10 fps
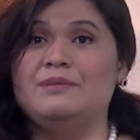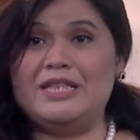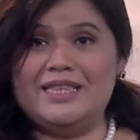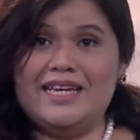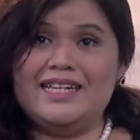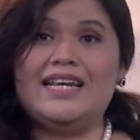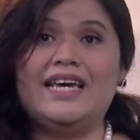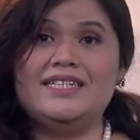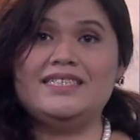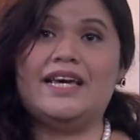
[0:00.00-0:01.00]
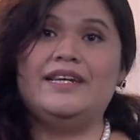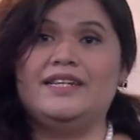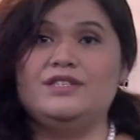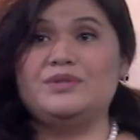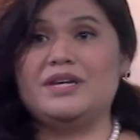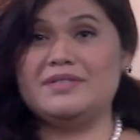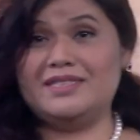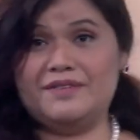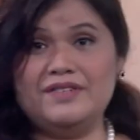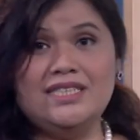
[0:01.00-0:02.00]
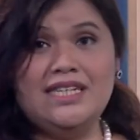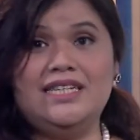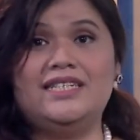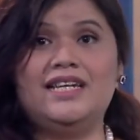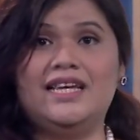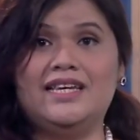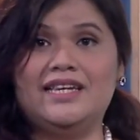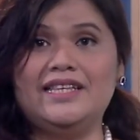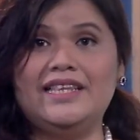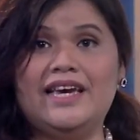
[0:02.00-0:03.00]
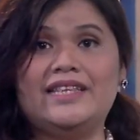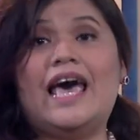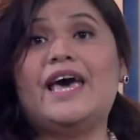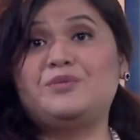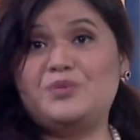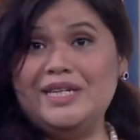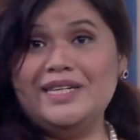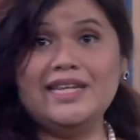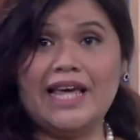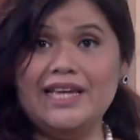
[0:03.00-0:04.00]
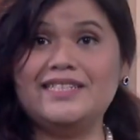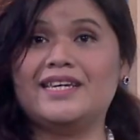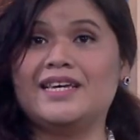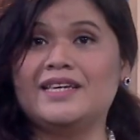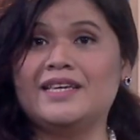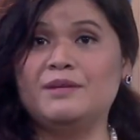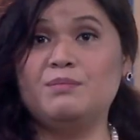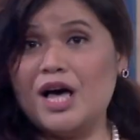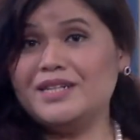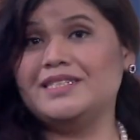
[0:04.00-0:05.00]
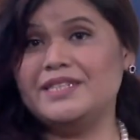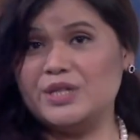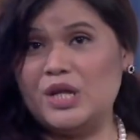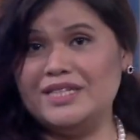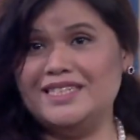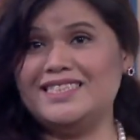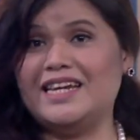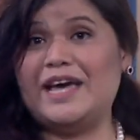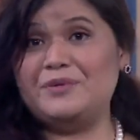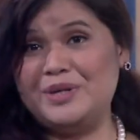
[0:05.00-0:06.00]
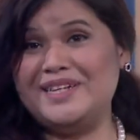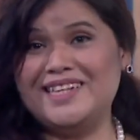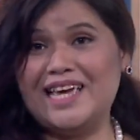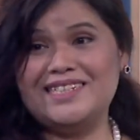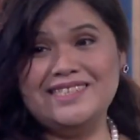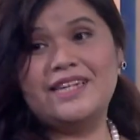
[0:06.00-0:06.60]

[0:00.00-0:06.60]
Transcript: But then I decided in 2017 that I really liked blockchain technologies and I really liked